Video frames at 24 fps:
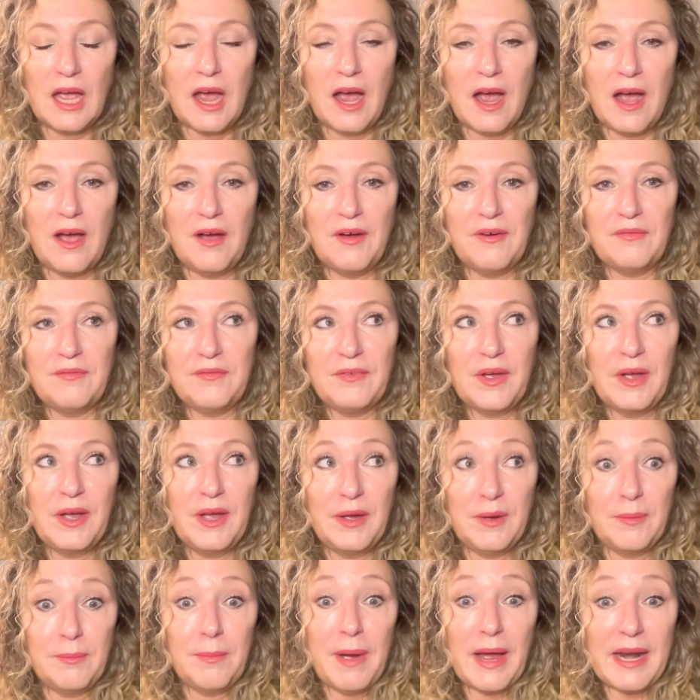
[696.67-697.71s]
of
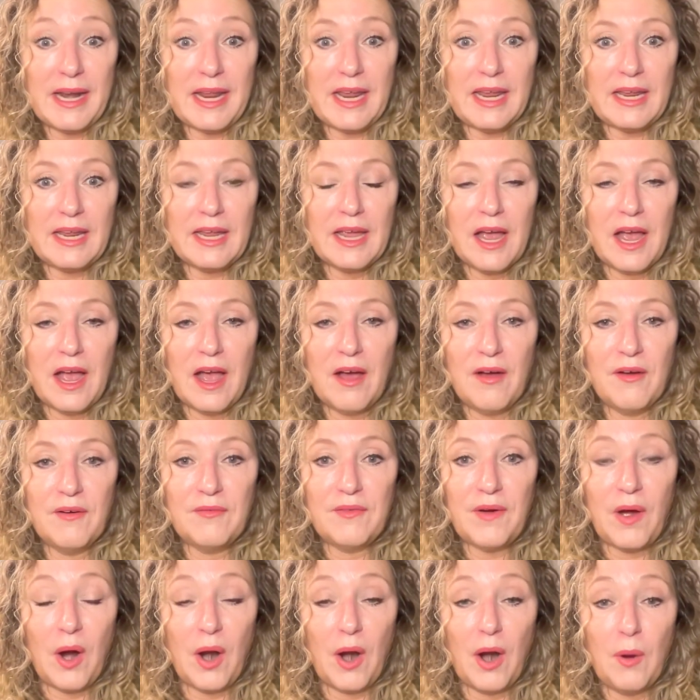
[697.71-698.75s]
money
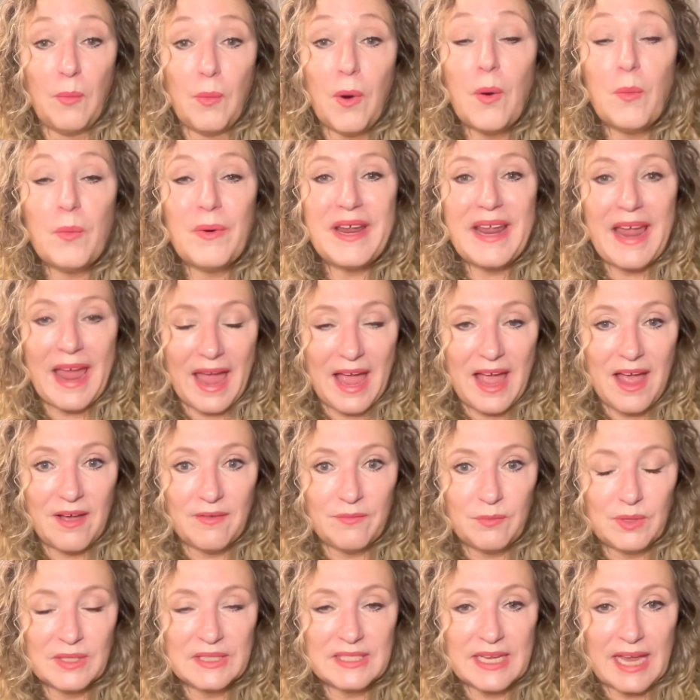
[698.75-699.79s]
of our, uh, what we
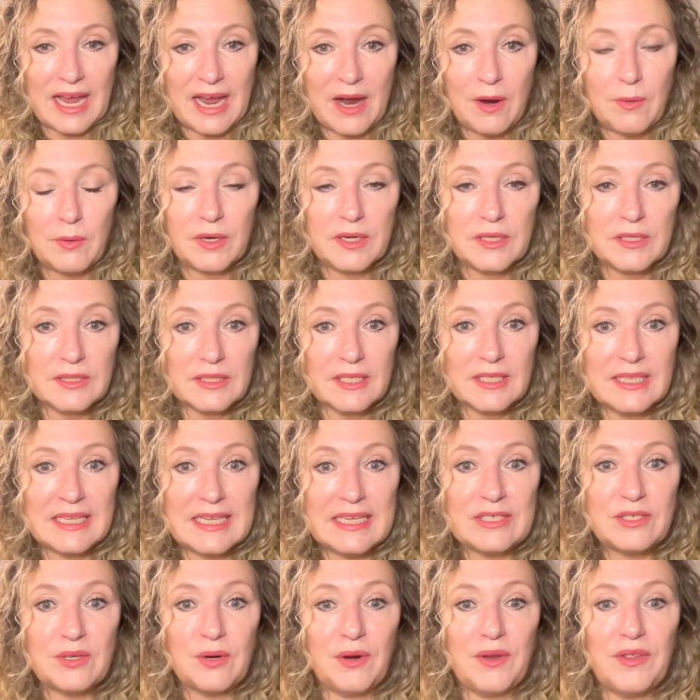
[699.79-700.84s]
have what's ours and
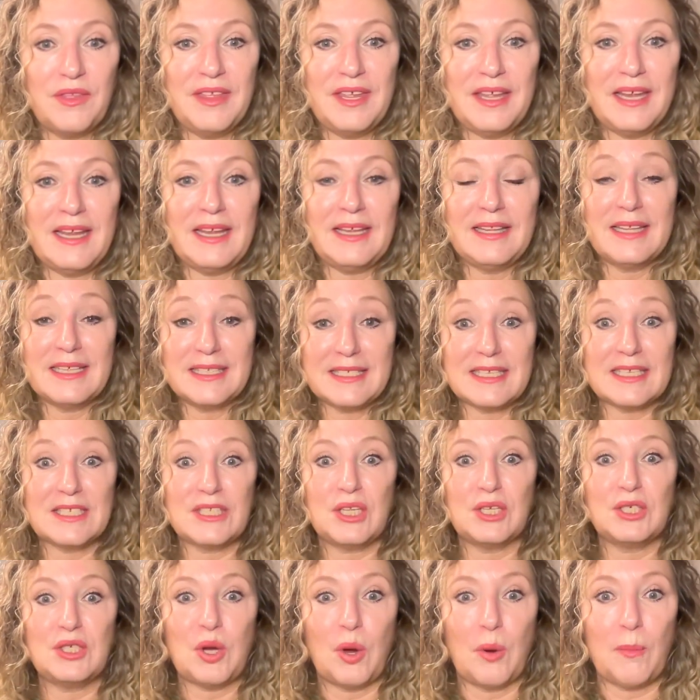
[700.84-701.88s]
these are the this is
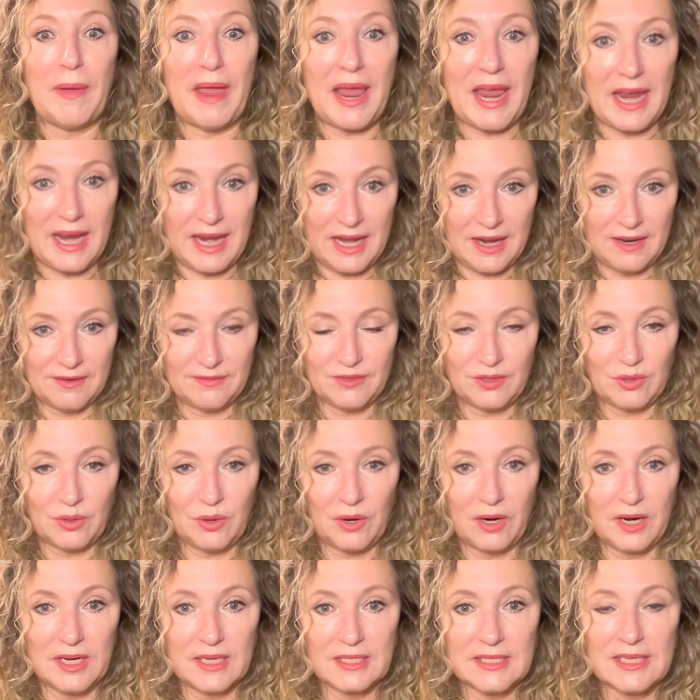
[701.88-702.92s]
the domain of
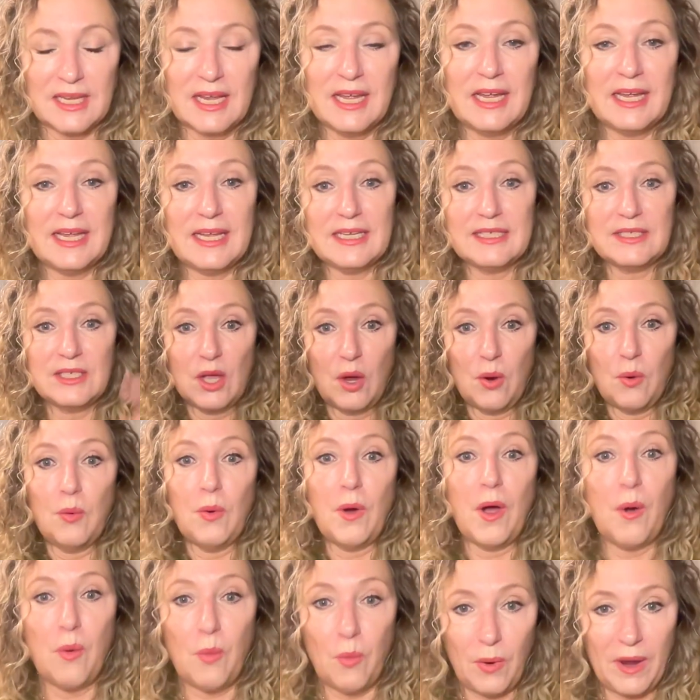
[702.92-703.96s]
taurus is
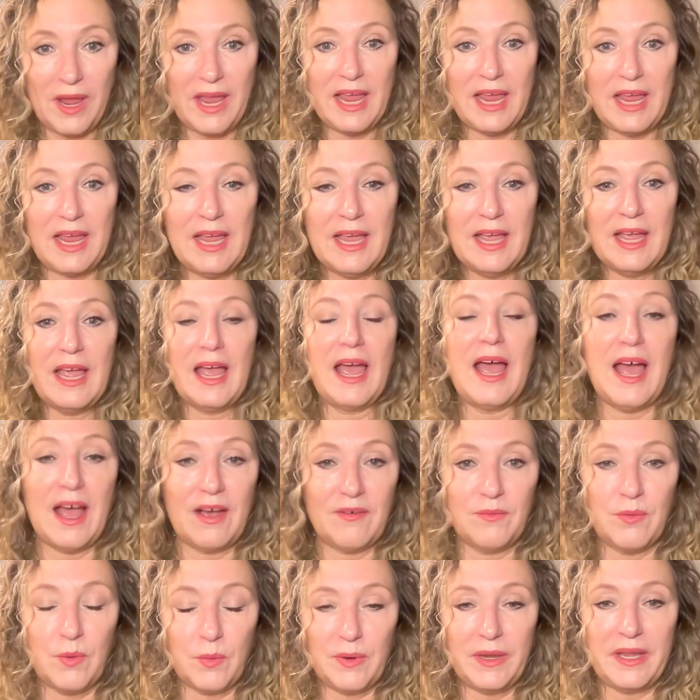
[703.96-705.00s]
what we
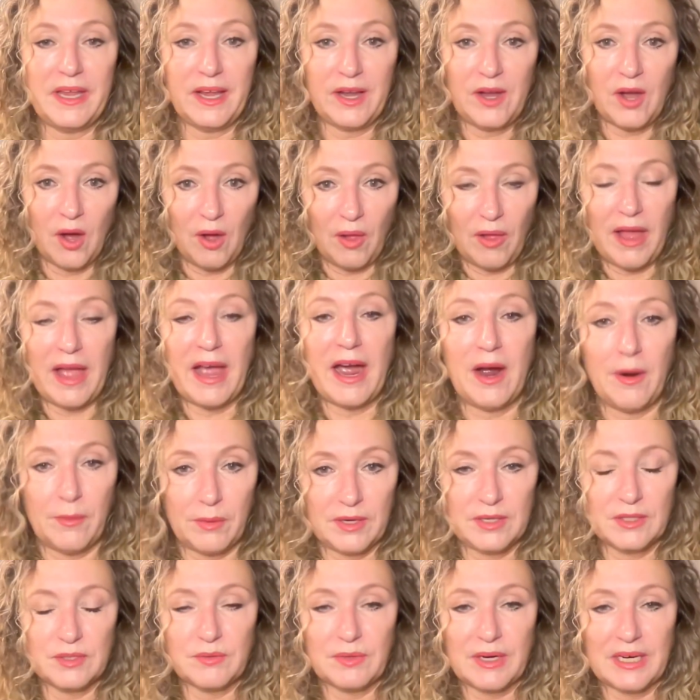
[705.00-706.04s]
have what we can call
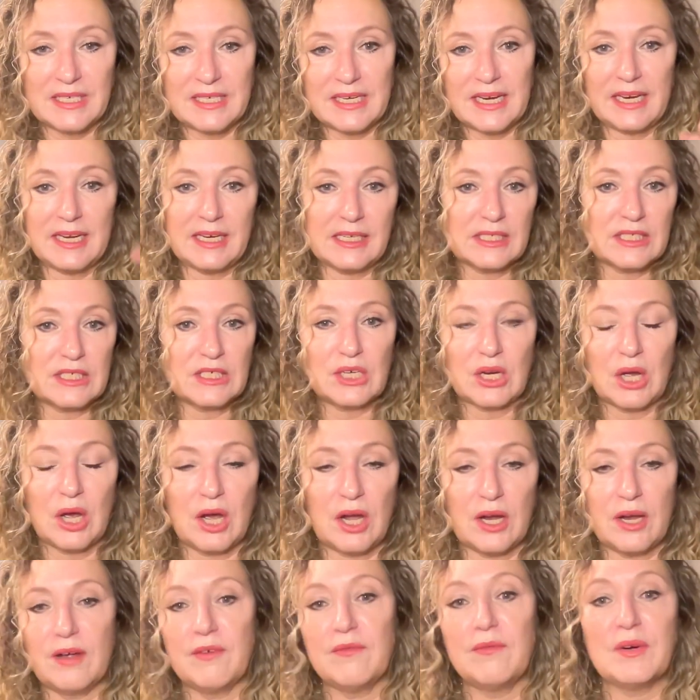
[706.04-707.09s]
ours right taking
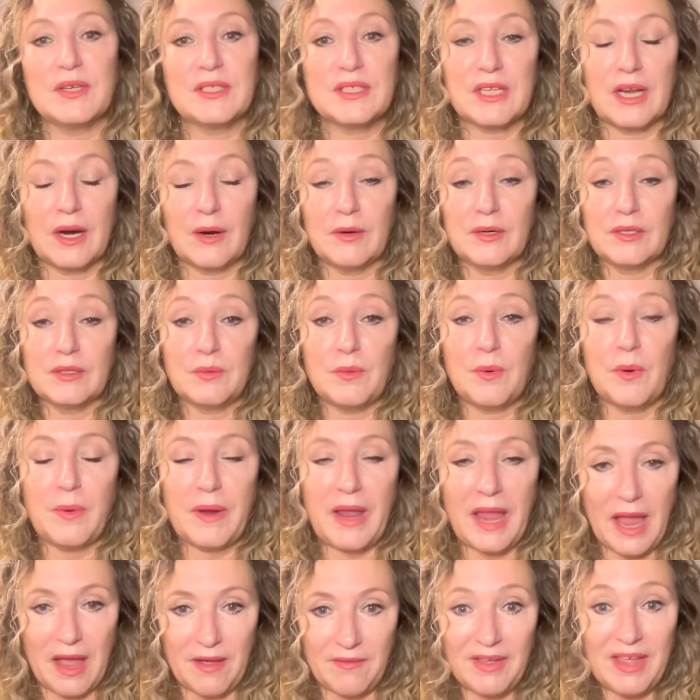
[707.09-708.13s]
stock of what's ours and what
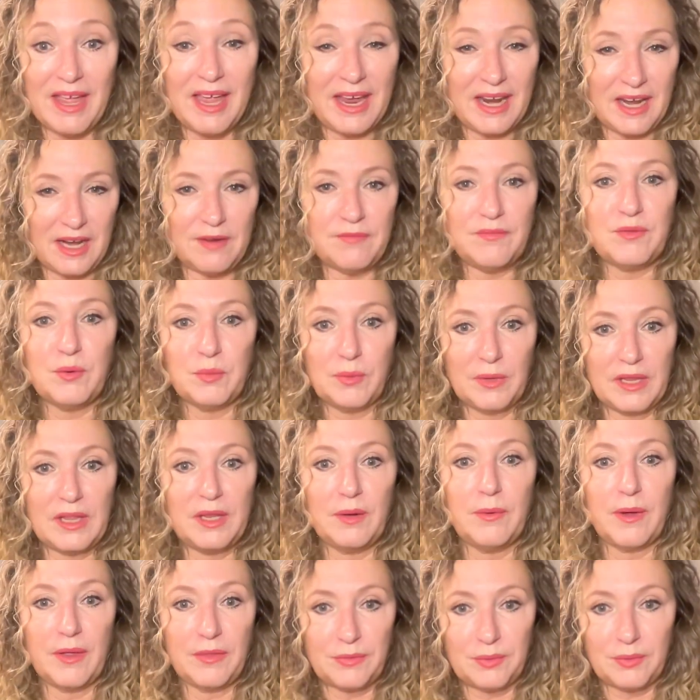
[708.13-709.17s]
we have and if you
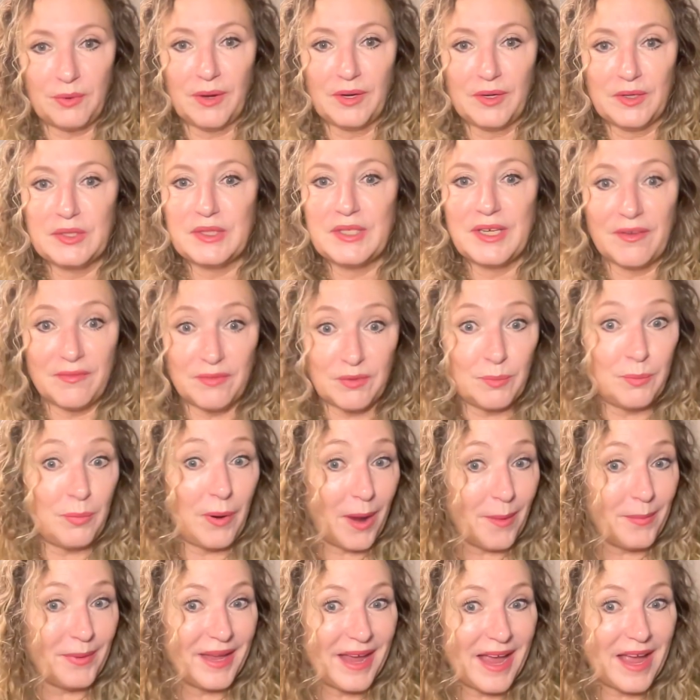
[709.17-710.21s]
really went through all your stuff you
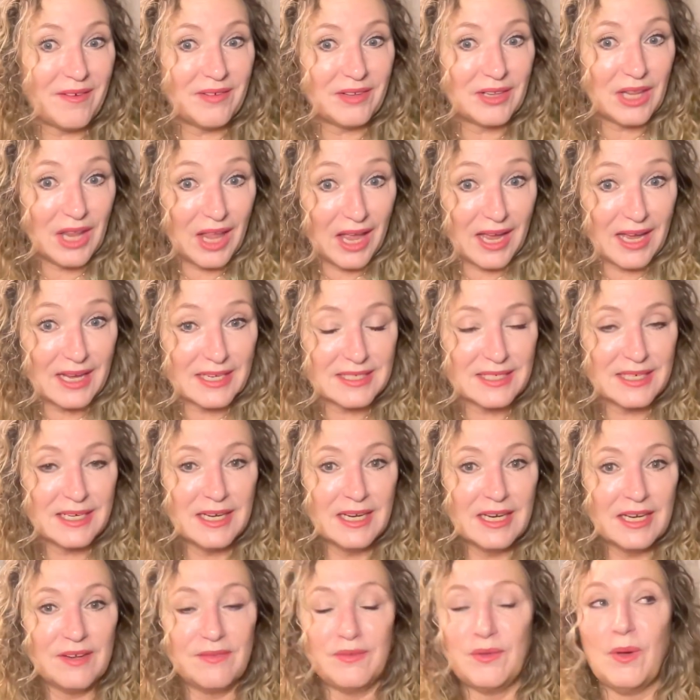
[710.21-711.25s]
probably have a lot
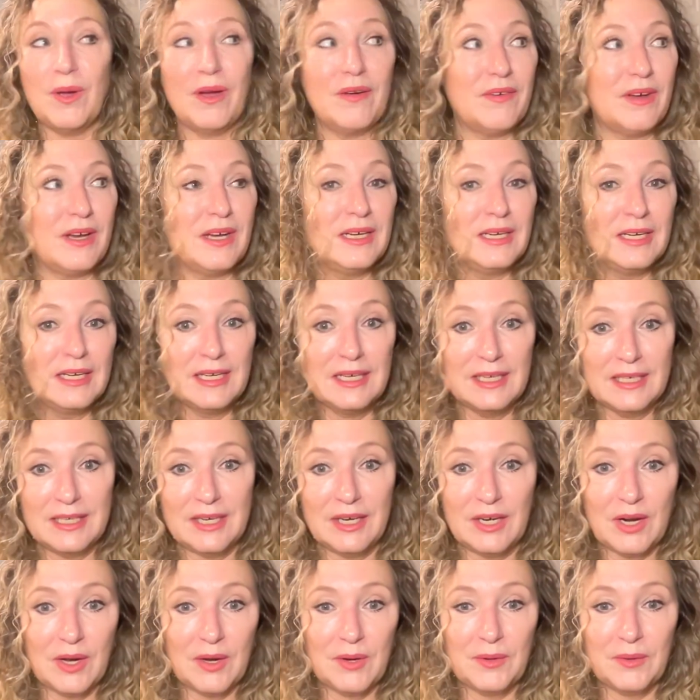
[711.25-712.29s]
if you have a
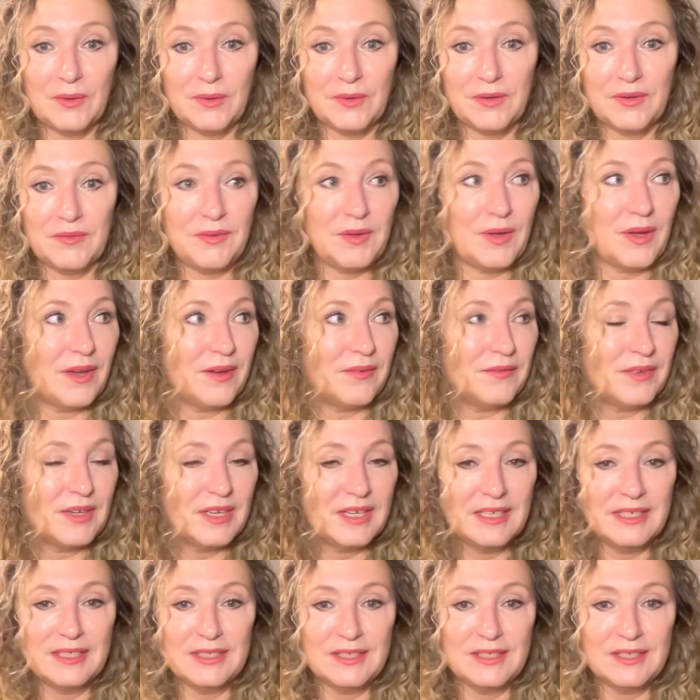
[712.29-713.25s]
you know if you have